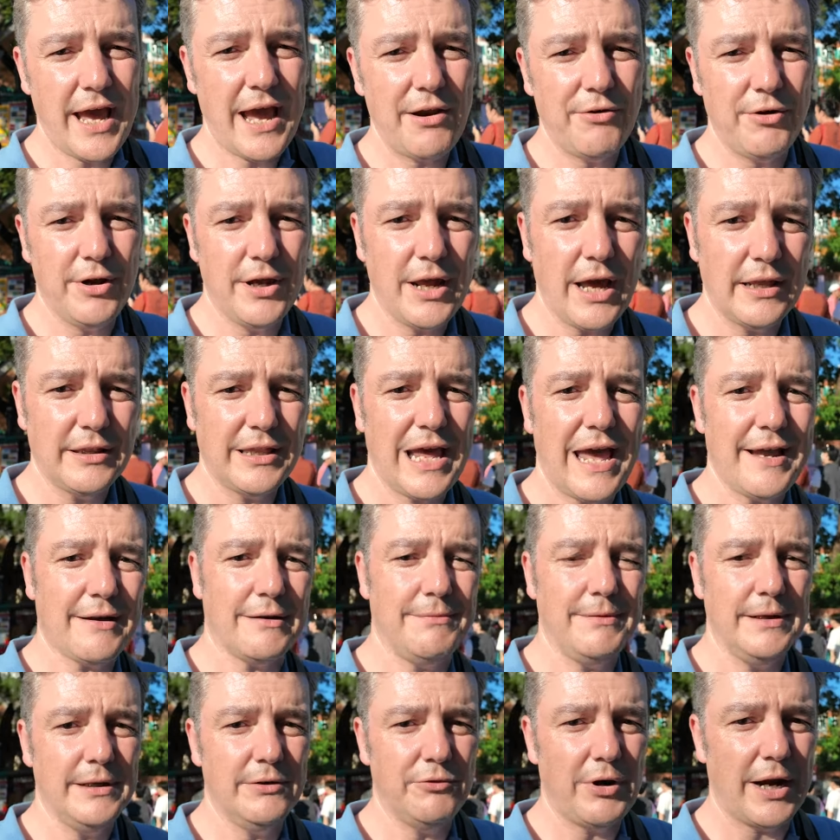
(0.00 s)
area, I
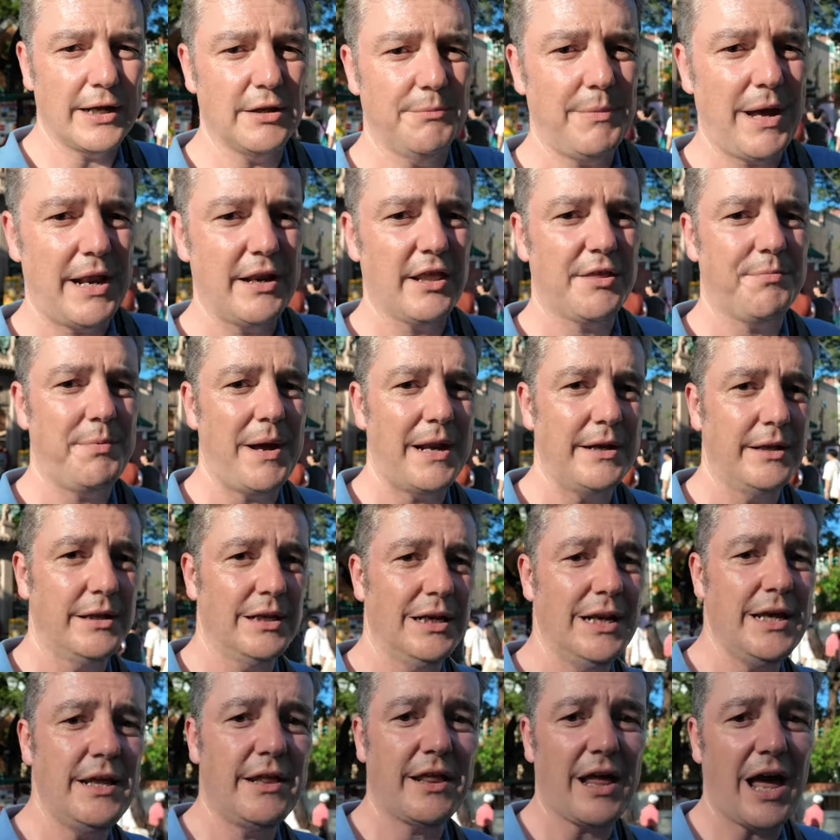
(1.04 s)
definitely recommend spending at
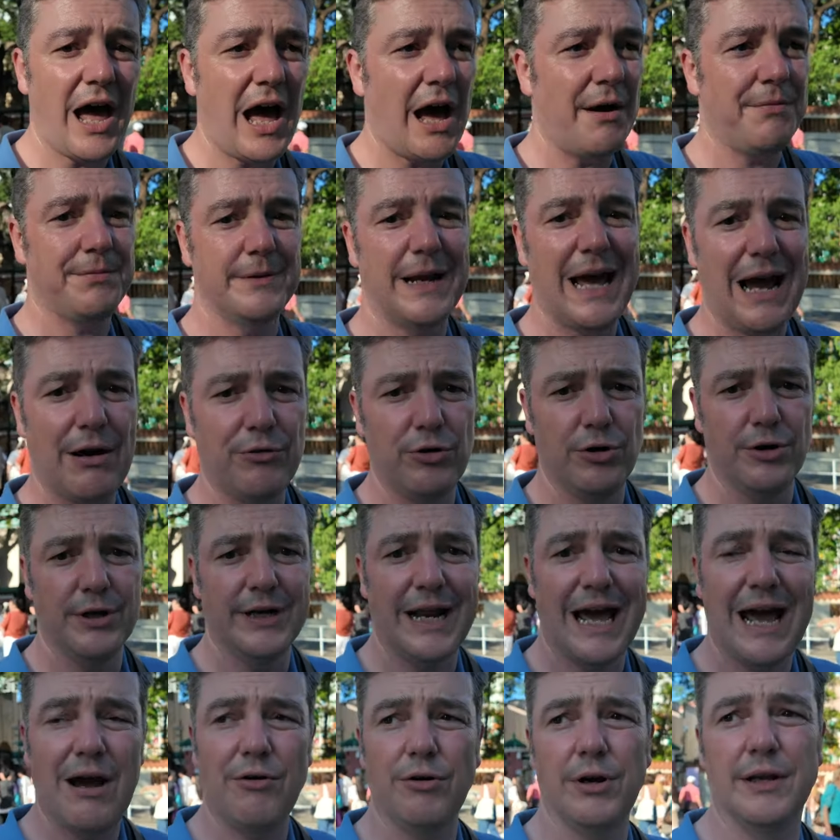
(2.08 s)
least half an hour or an
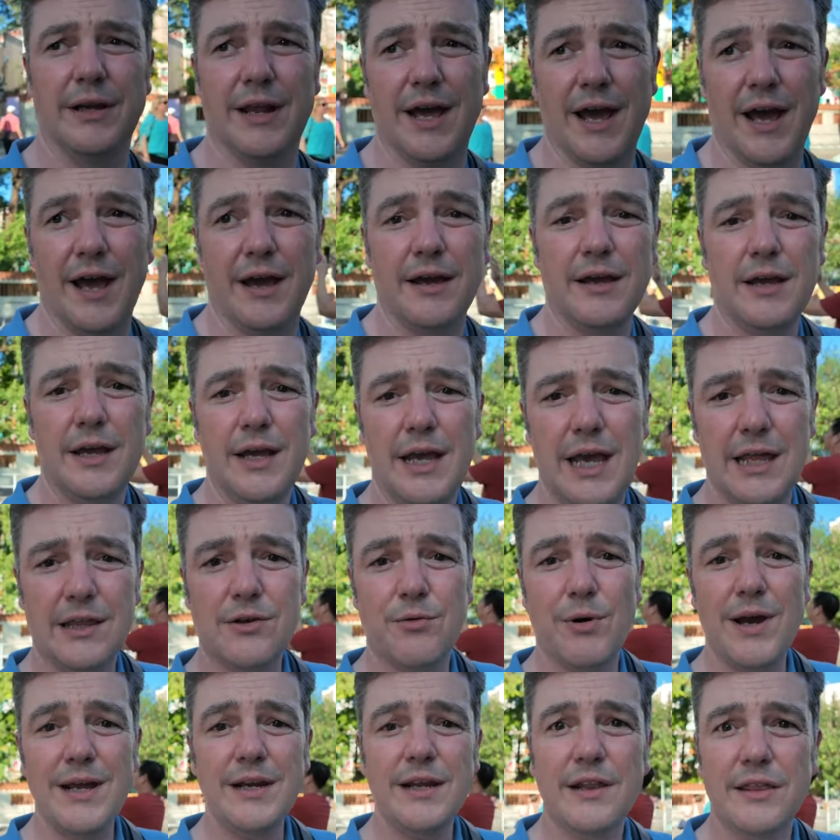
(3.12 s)
hour in there. It's
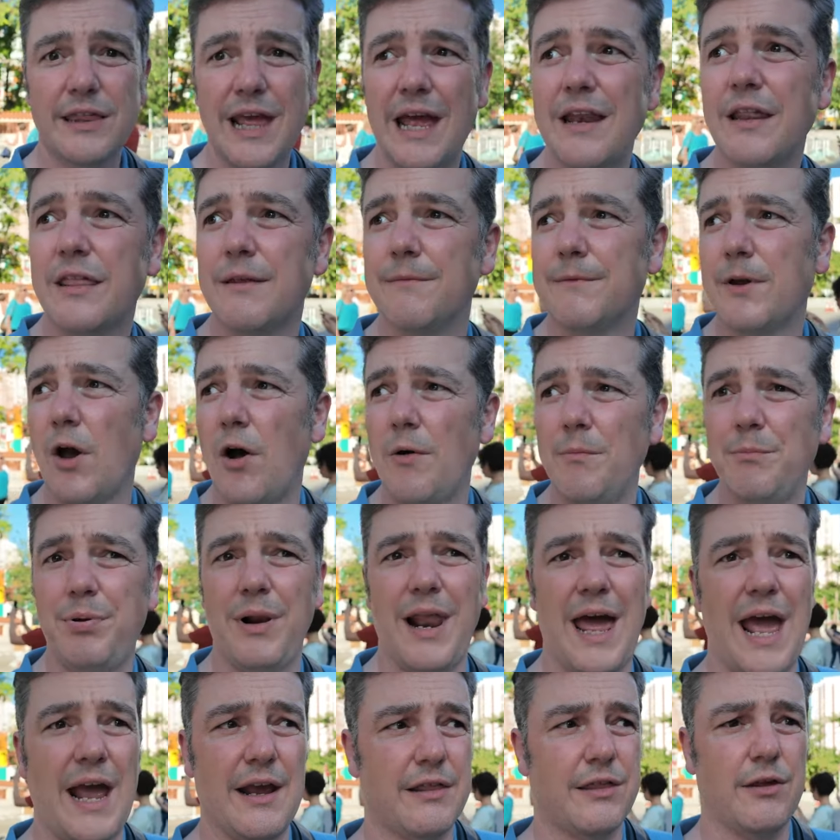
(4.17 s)
quite an extensive
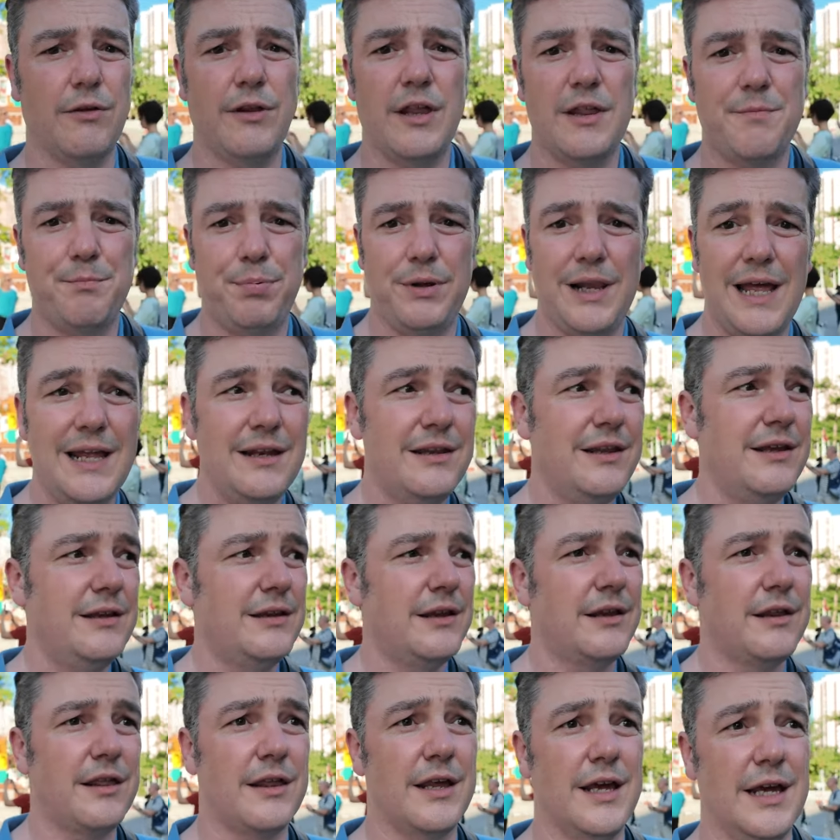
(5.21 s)
complex, so there's plenty
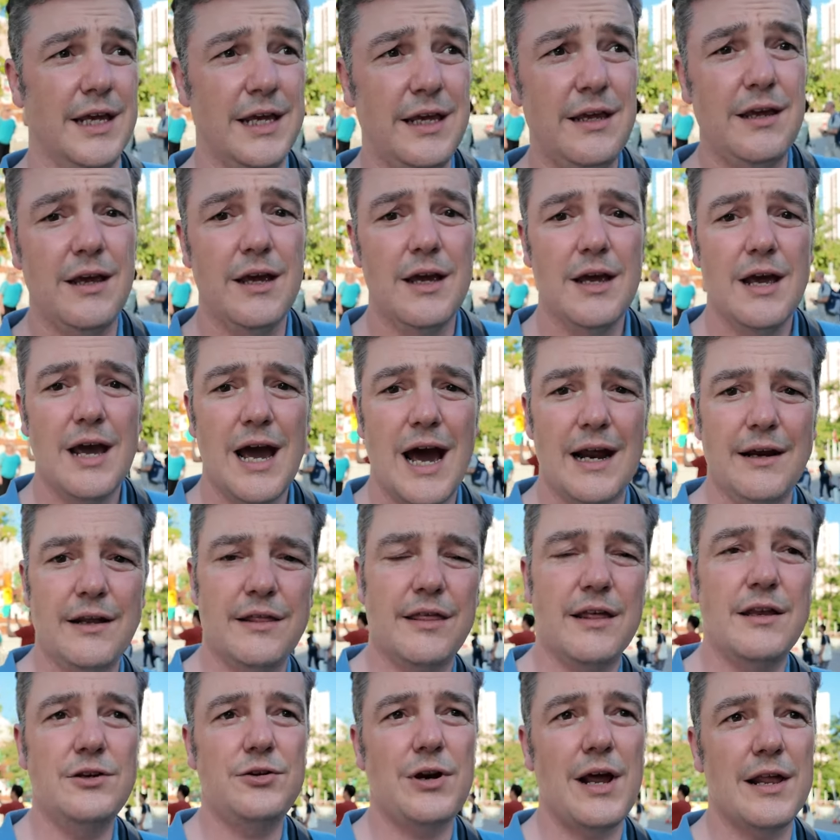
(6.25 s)
to see. And
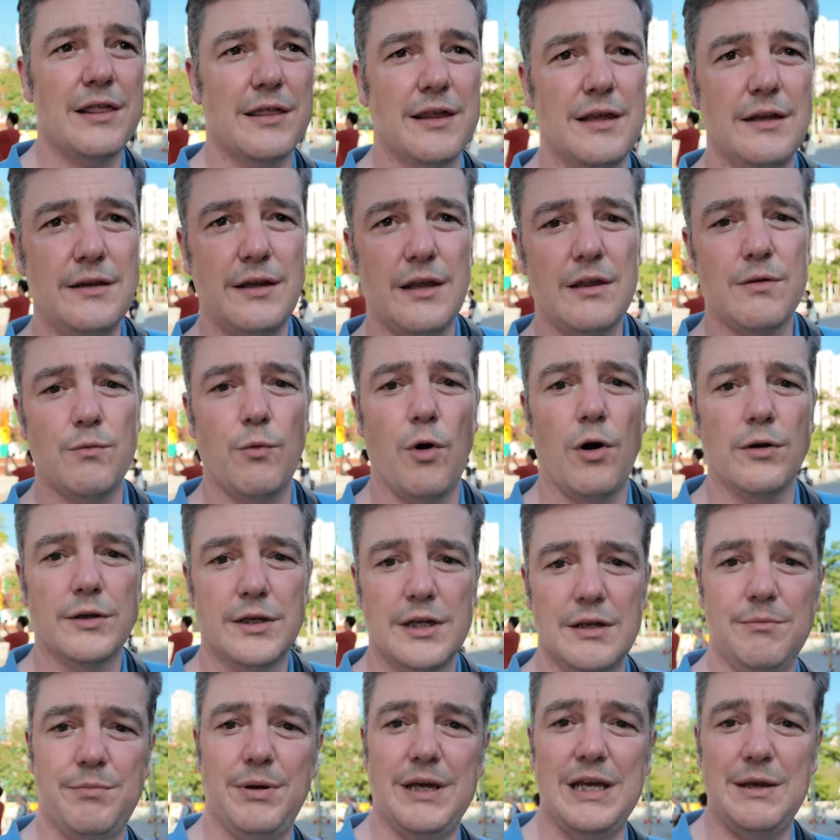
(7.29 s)
it's interesting just
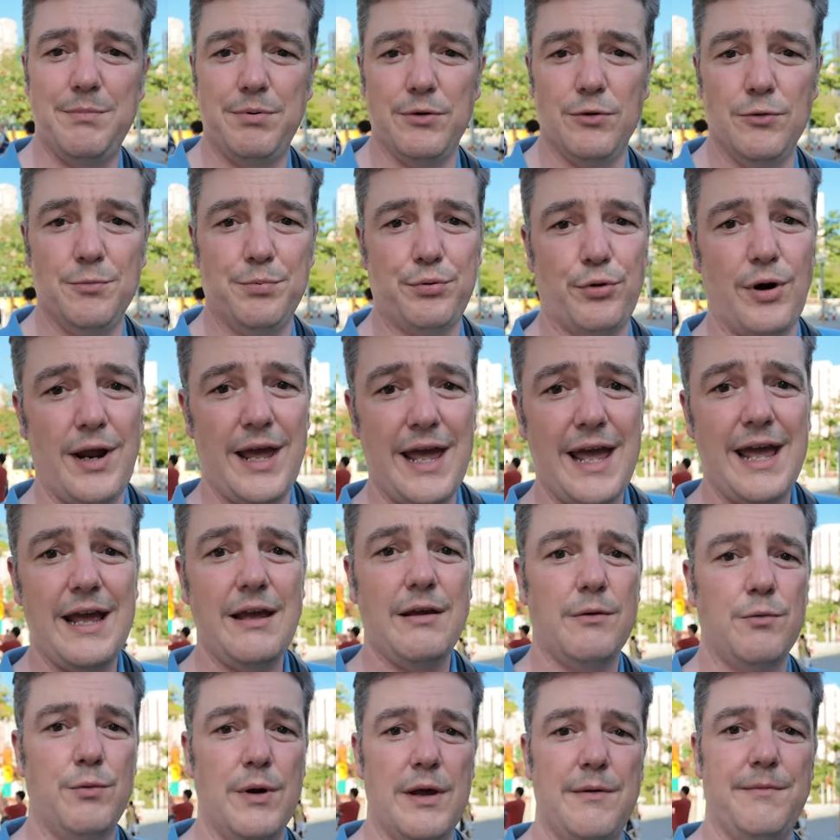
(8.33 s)
watching people
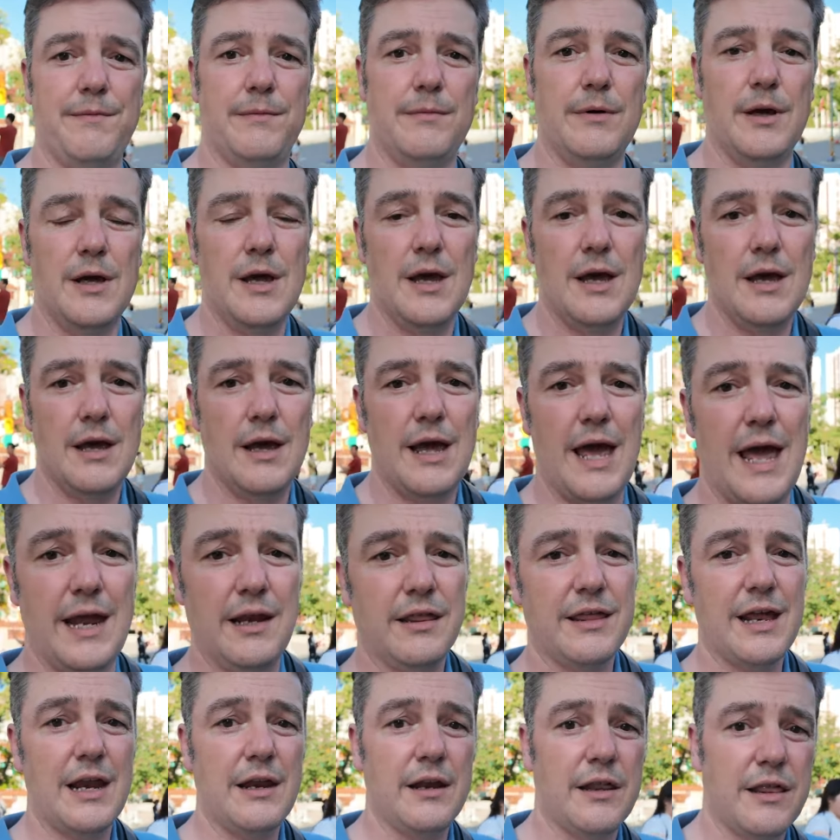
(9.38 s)
praying with
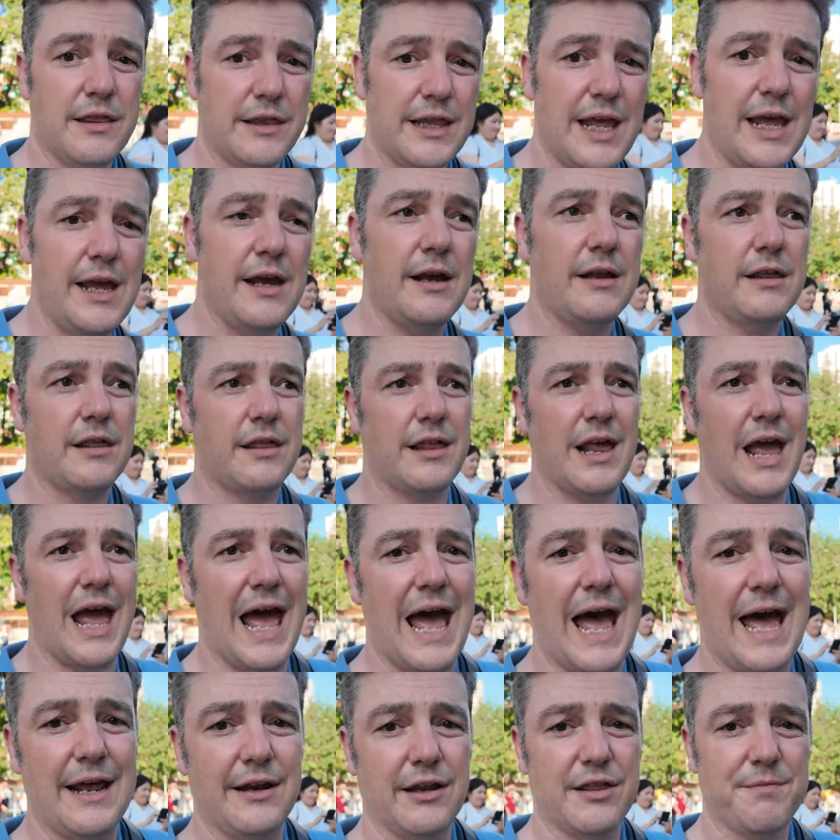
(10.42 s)
incense sticks,
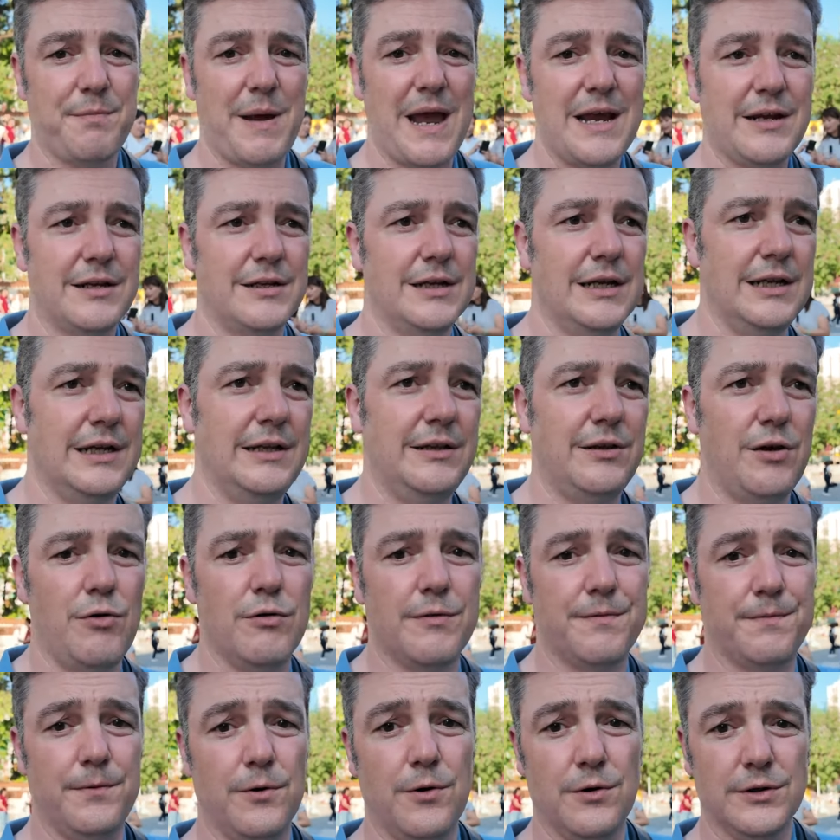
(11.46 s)
and especially
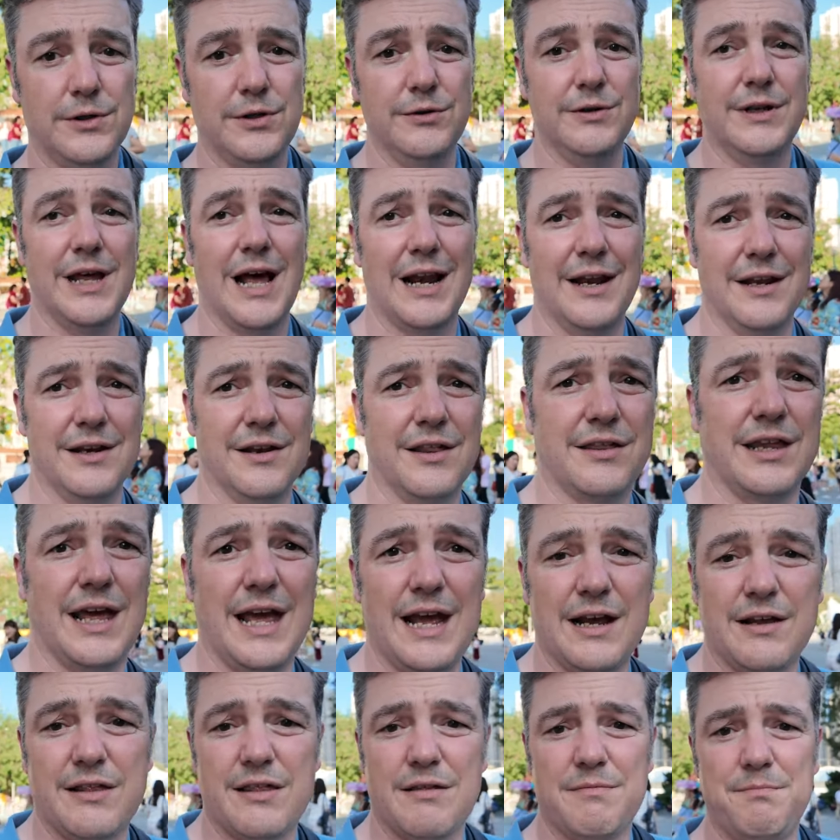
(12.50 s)
those fortune-telling
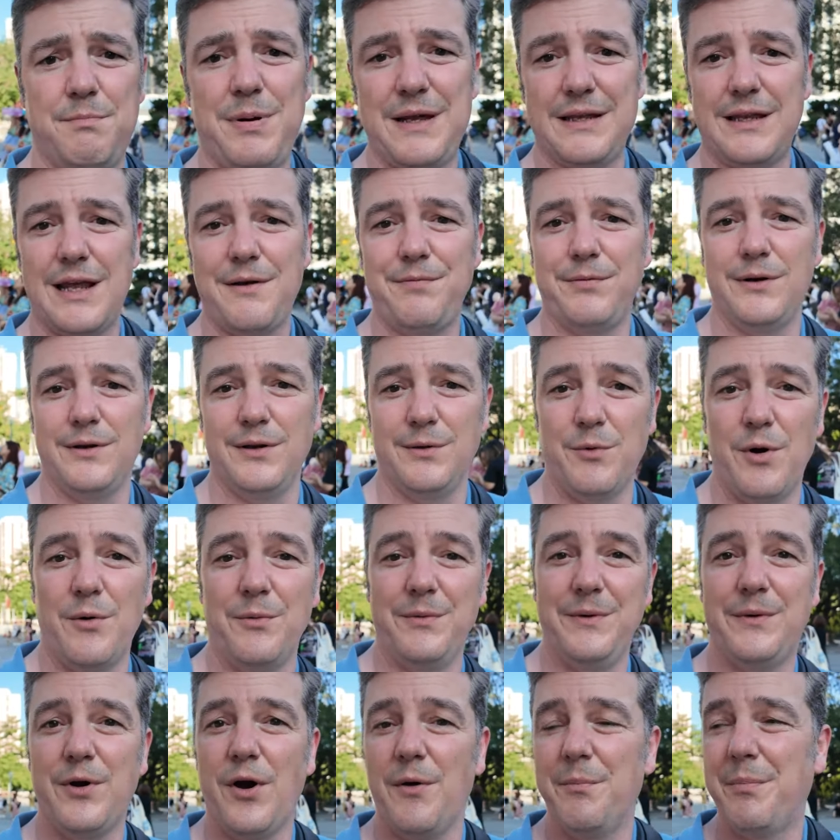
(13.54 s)
sticks. A bit different than what
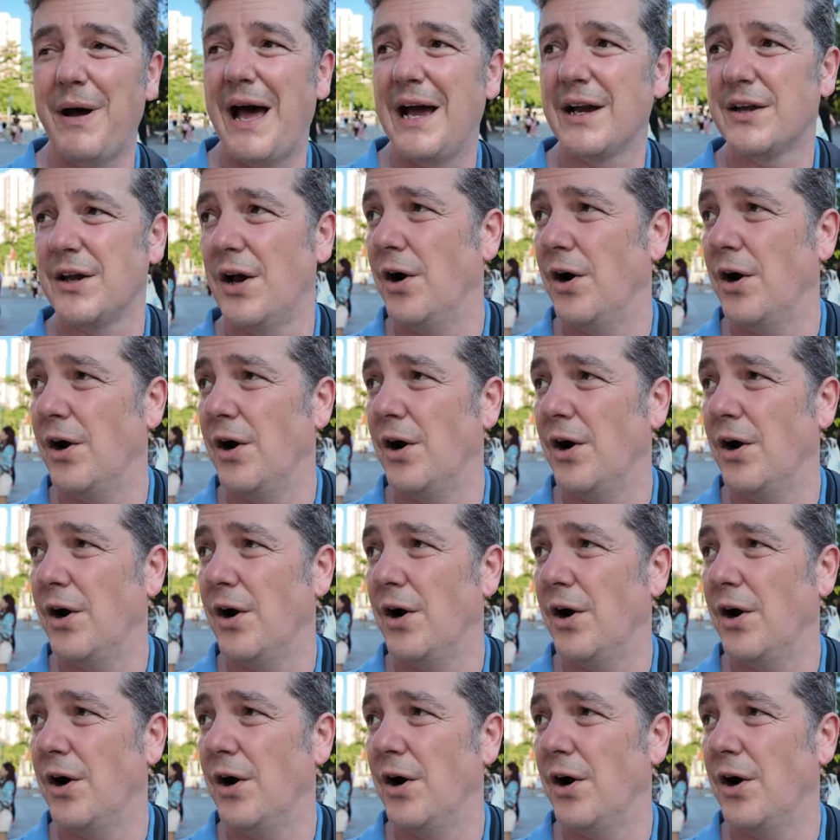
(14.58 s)
we've got back